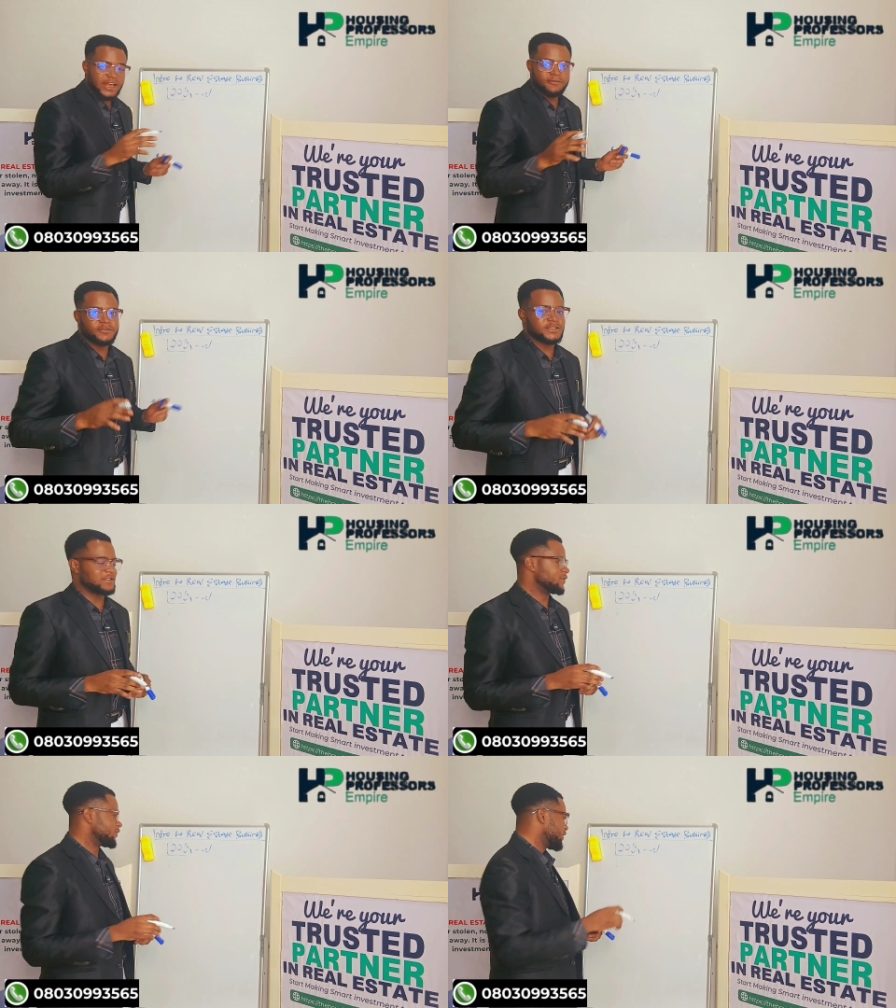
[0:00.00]

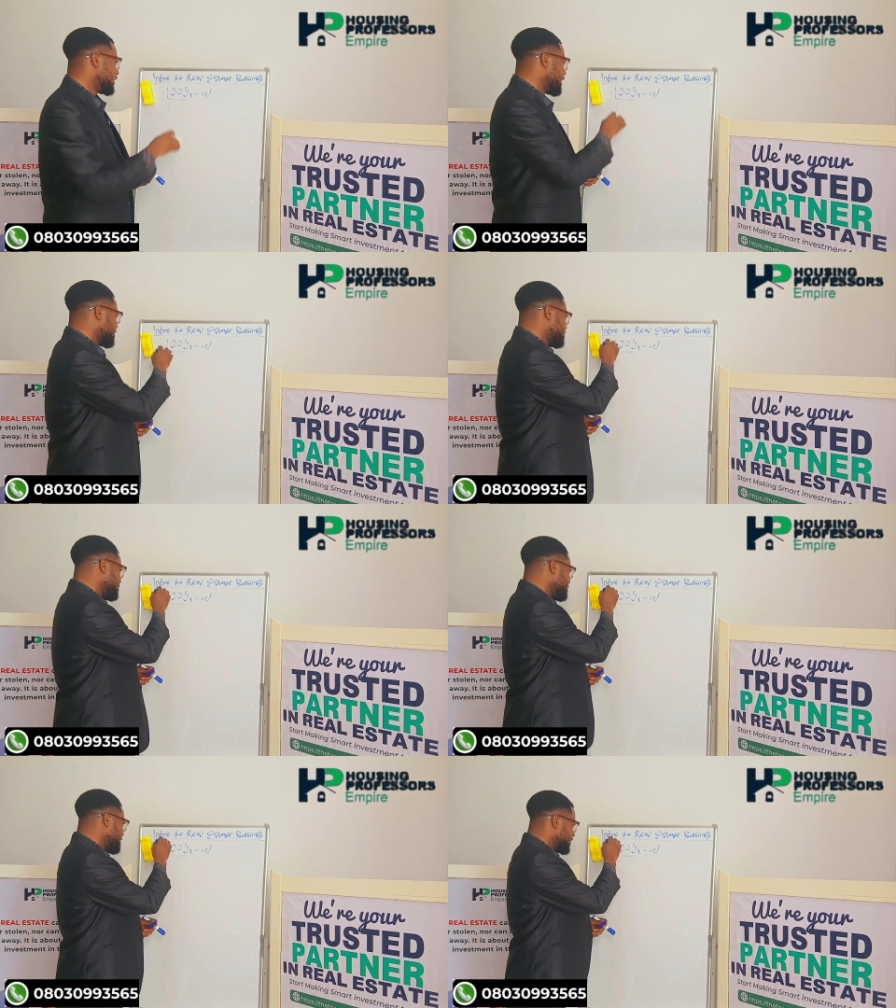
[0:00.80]
everything, I should
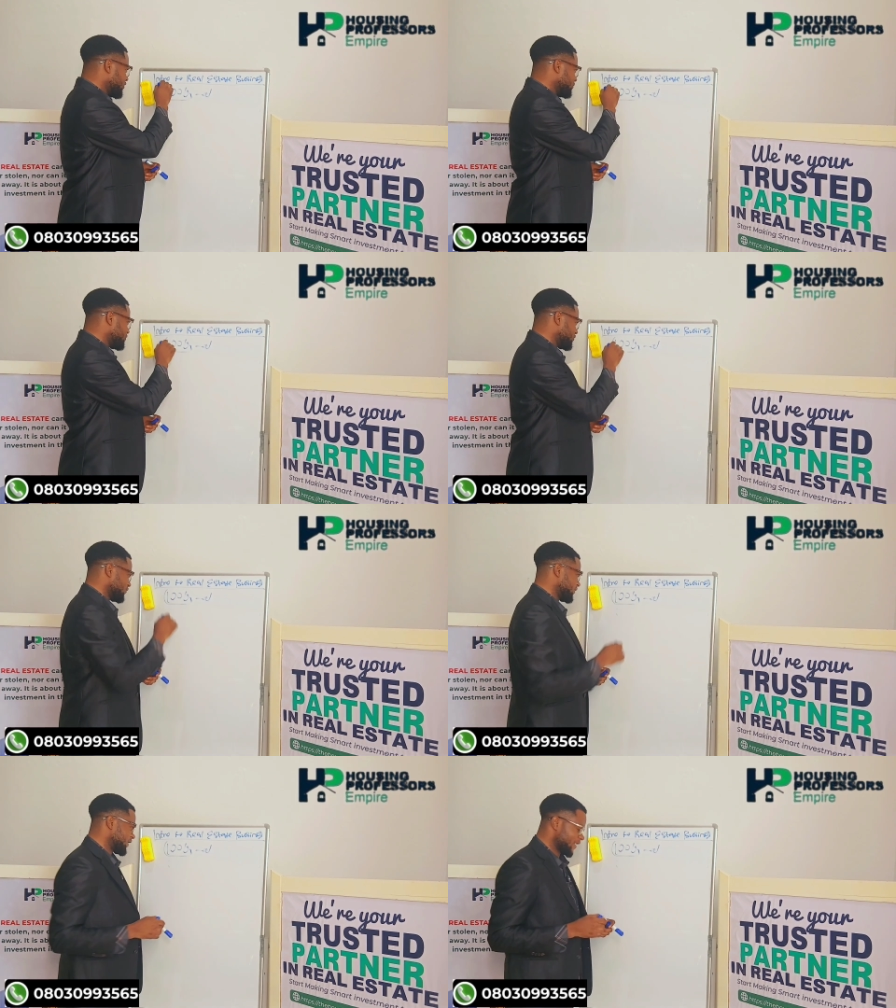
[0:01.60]
be making up to
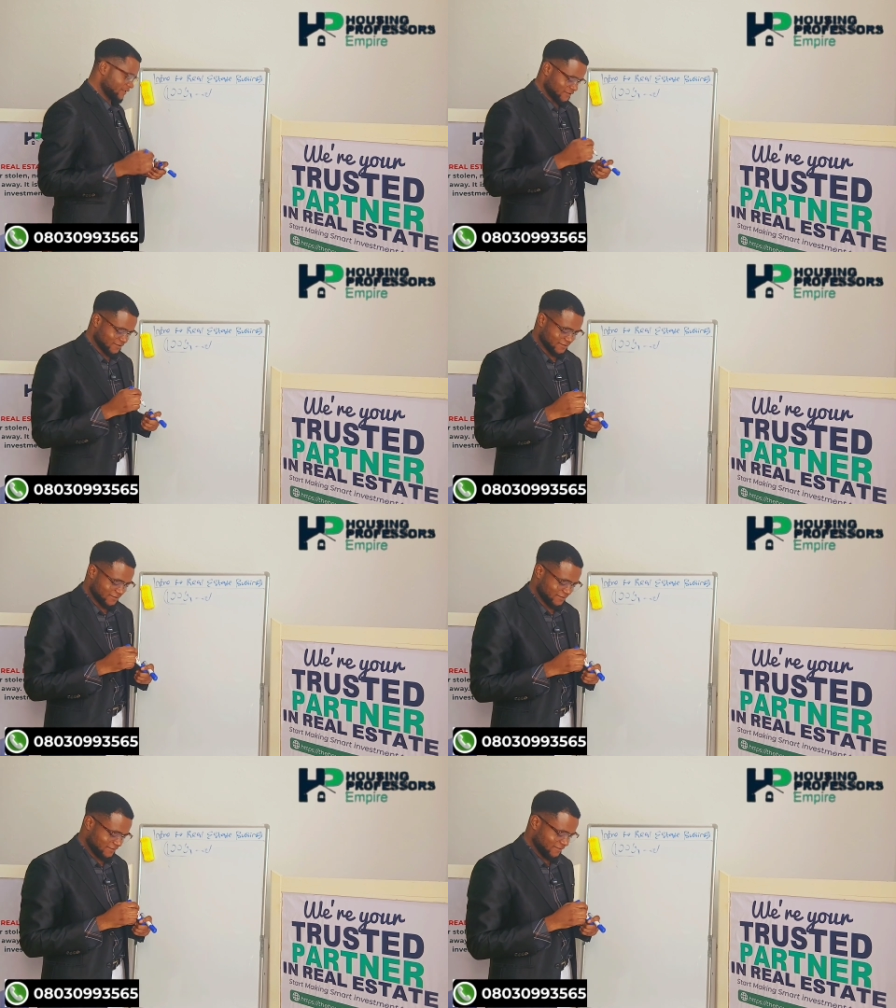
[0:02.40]
100,000.
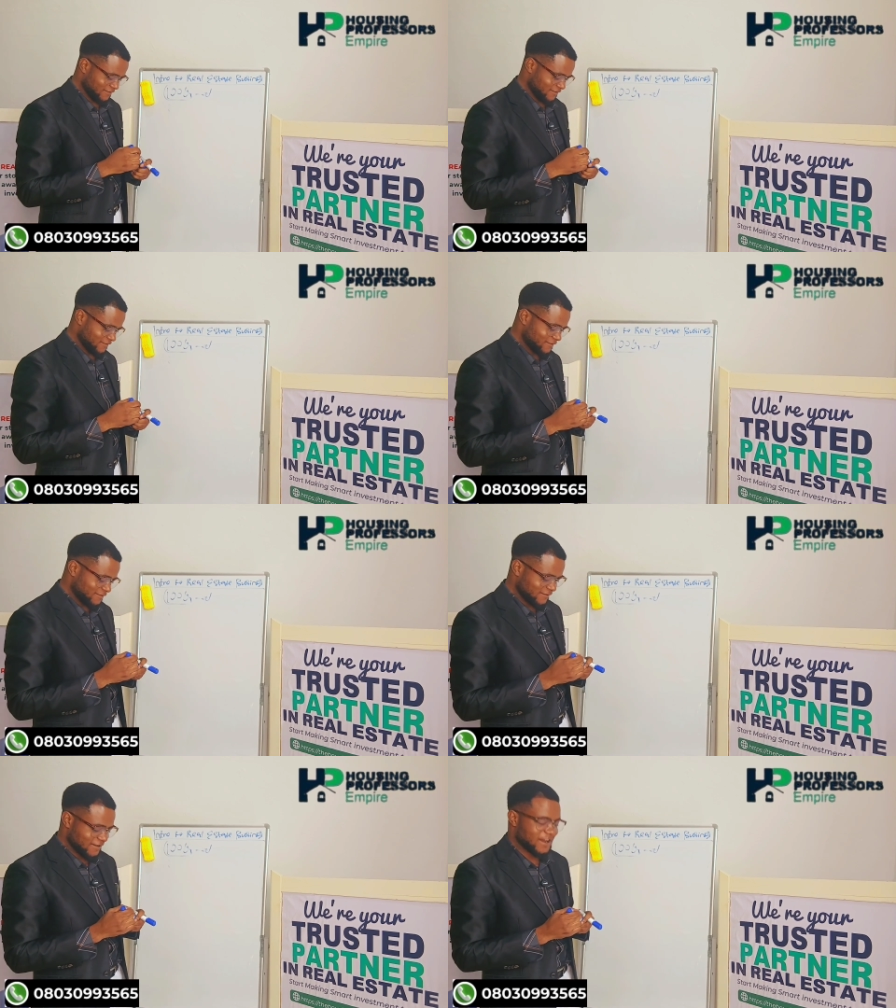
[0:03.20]

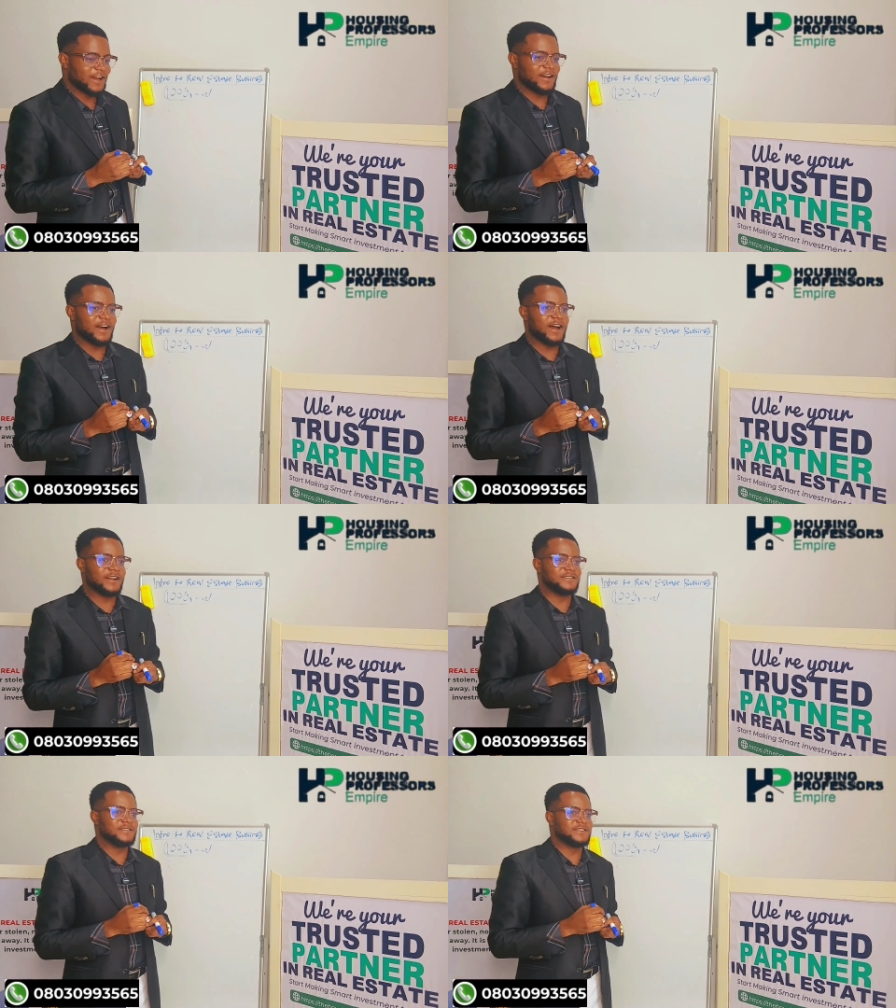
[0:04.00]
Yeah,
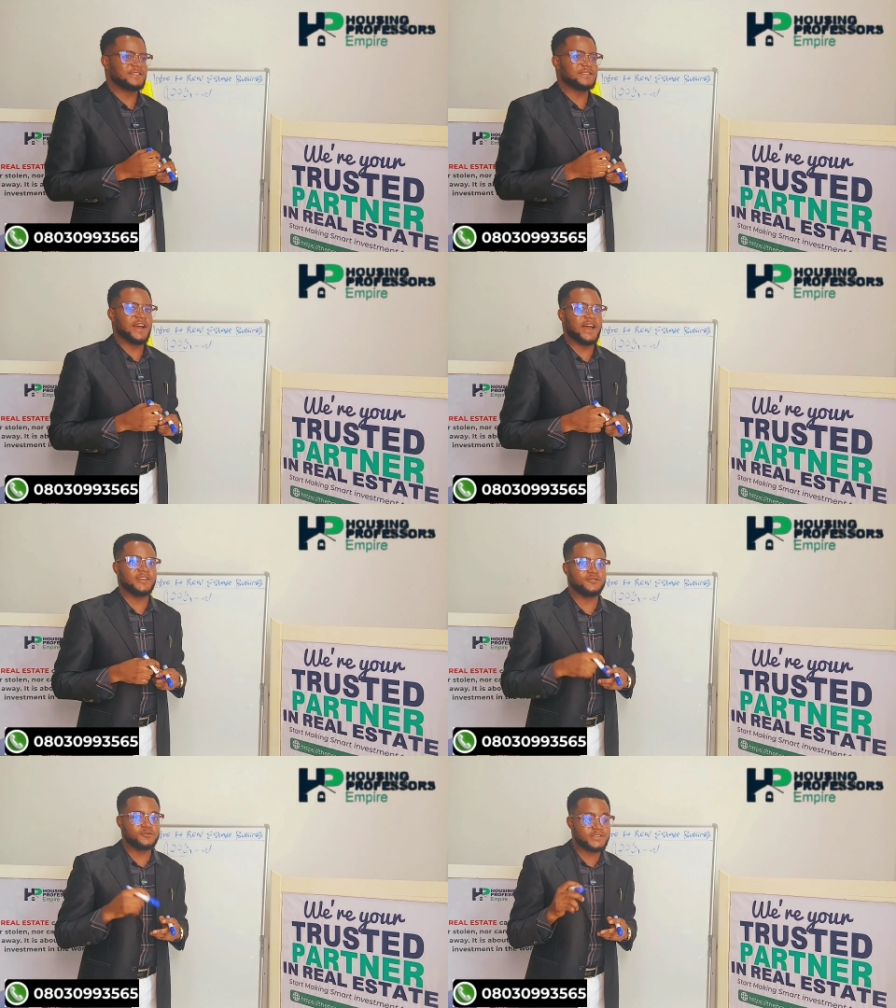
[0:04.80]
and I
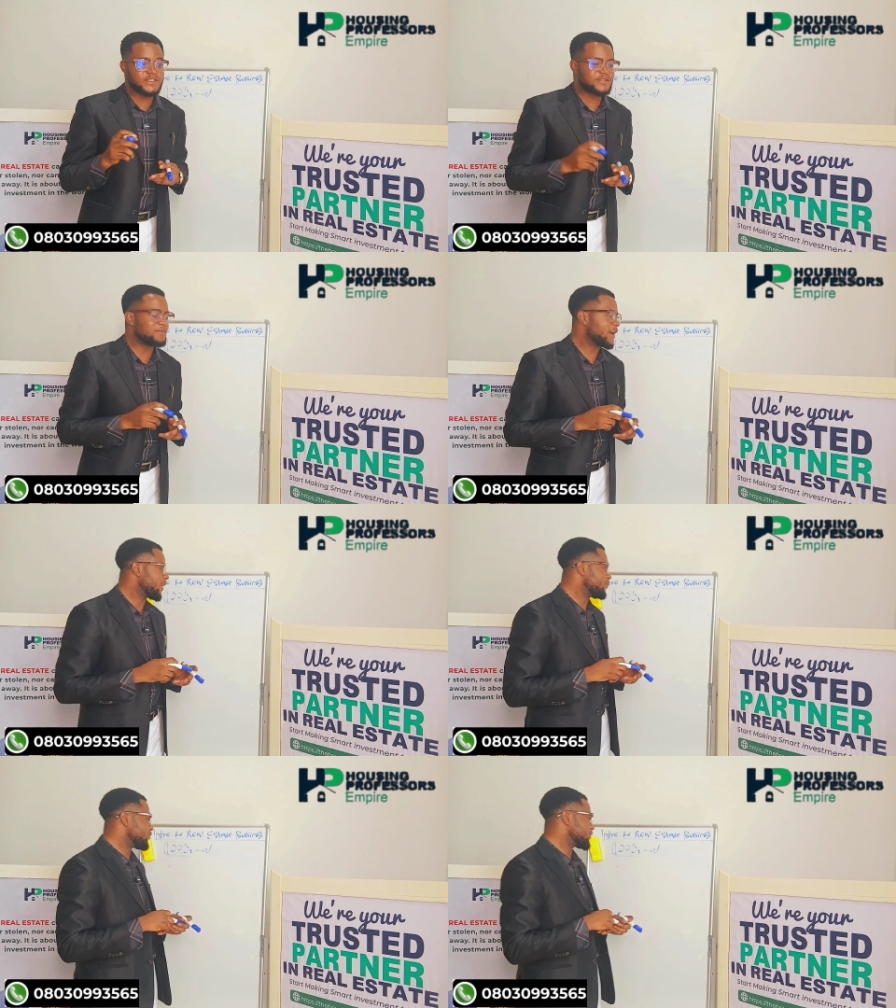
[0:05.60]
do this
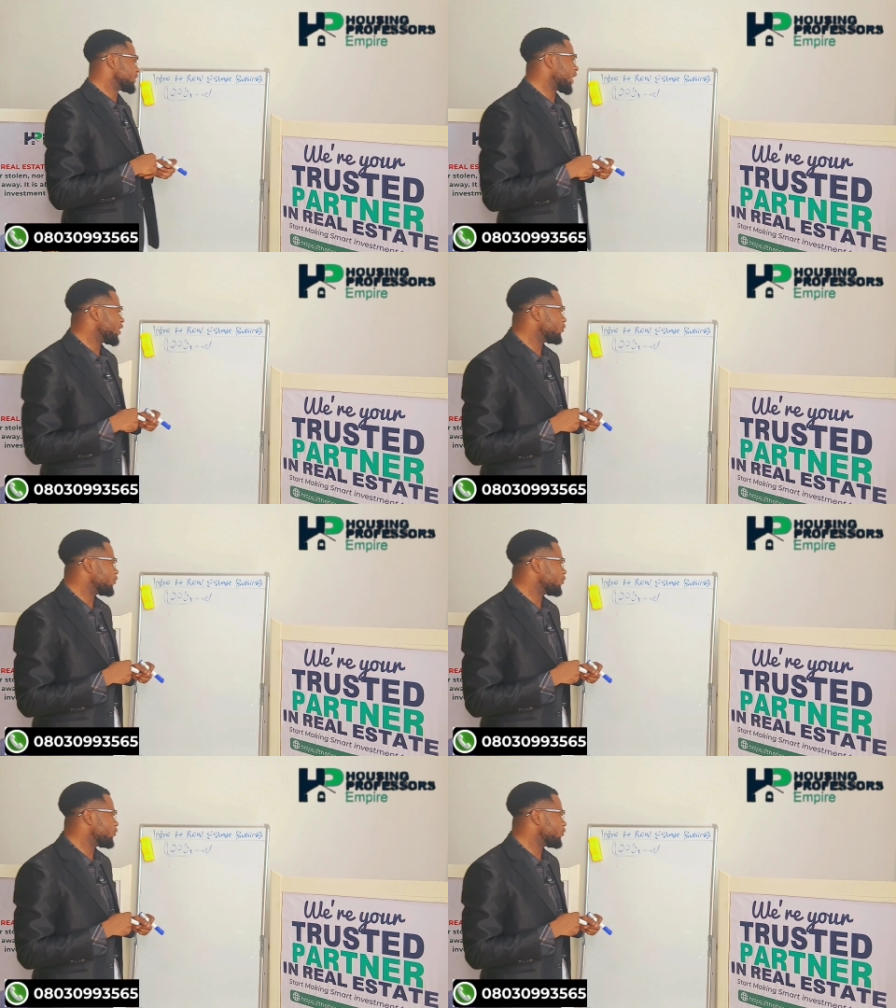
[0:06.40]
because I